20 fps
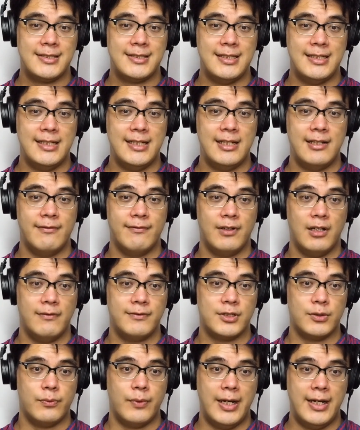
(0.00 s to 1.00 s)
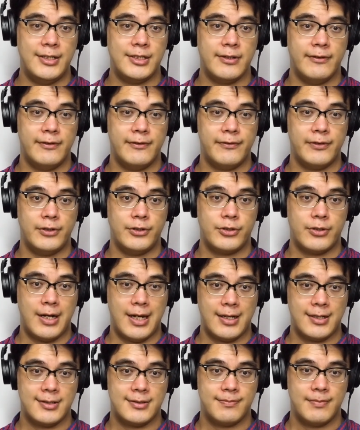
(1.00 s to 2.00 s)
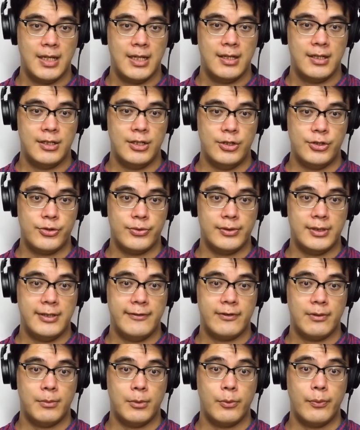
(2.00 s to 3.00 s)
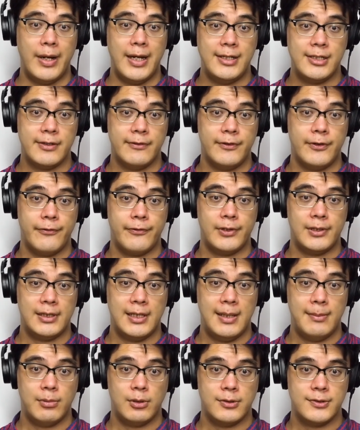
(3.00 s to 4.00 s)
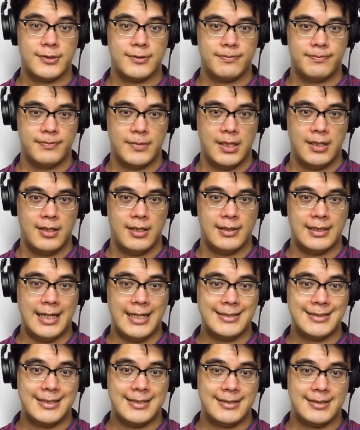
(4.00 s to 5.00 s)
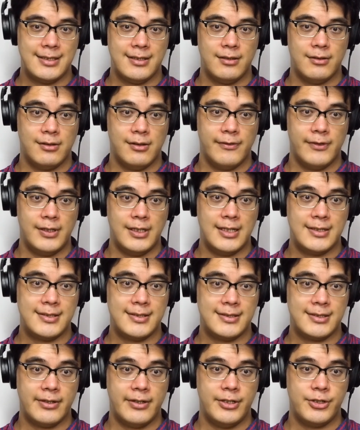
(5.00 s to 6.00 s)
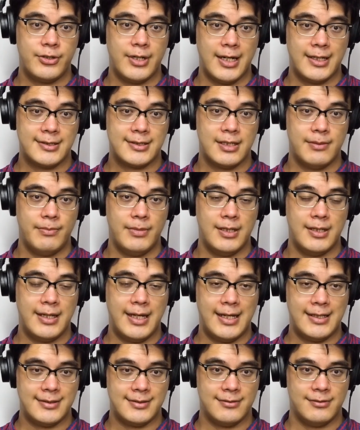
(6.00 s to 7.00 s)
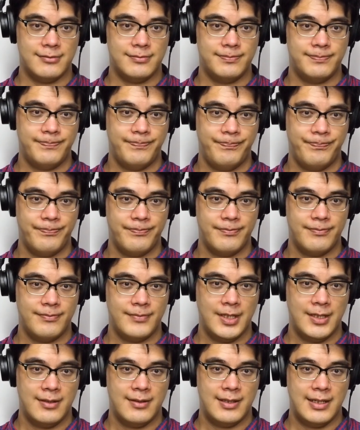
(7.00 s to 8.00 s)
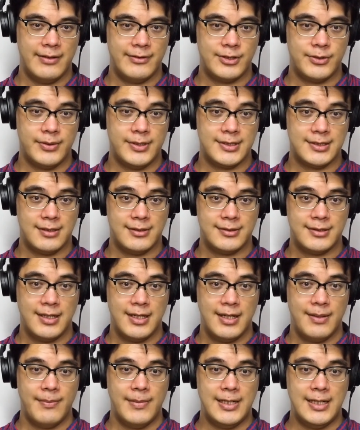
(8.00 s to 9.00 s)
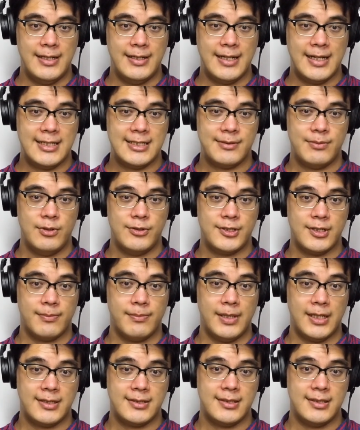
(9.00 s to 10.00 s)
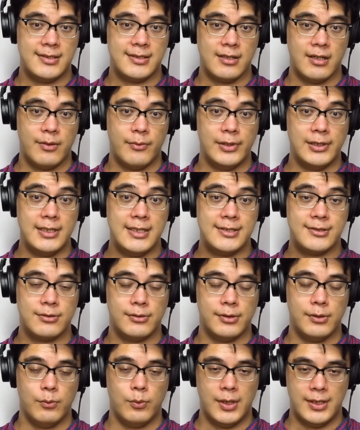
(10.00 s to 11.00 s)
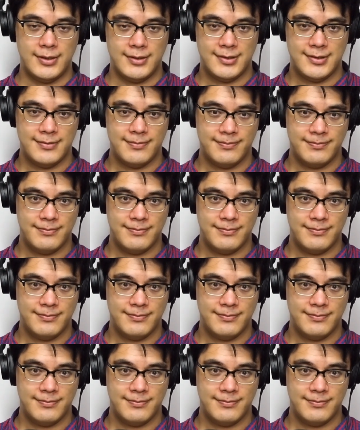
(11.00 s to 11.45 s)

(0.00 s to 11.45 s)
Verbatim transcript: CD involves a range of different tracks, usually from a range of different labels, licensing all the necessary tracks can be a hassle. As a result, many dance music mixes are released only once.